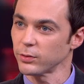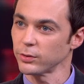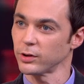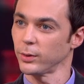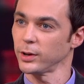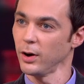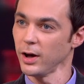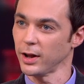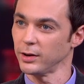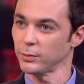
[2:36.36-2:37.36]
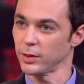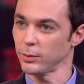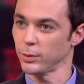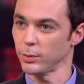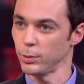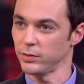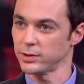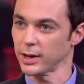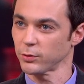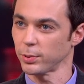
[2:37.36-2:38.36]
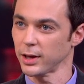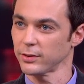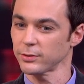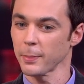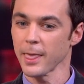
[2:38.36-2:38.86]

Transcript: was going on, when, when the movie takes place.